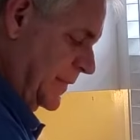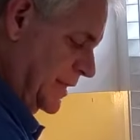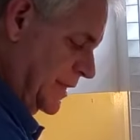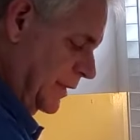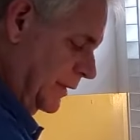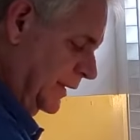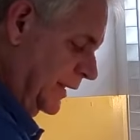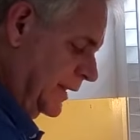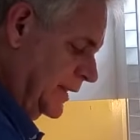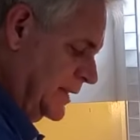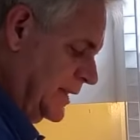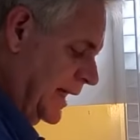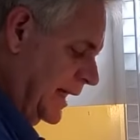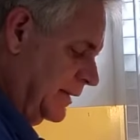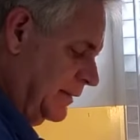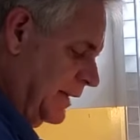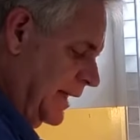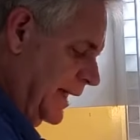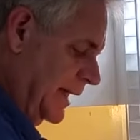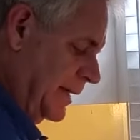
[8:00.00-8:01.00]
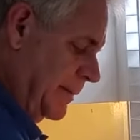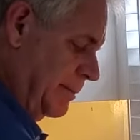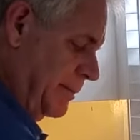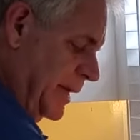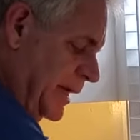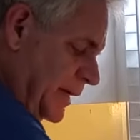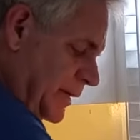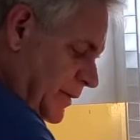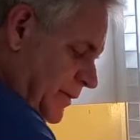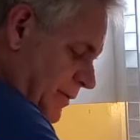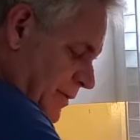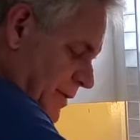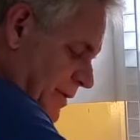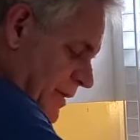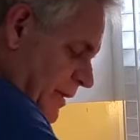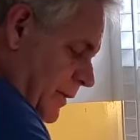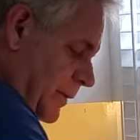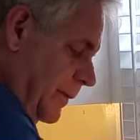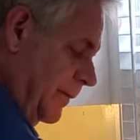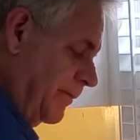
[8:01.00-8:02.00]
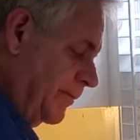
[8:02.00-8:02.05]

It's only going to take like a minute or so.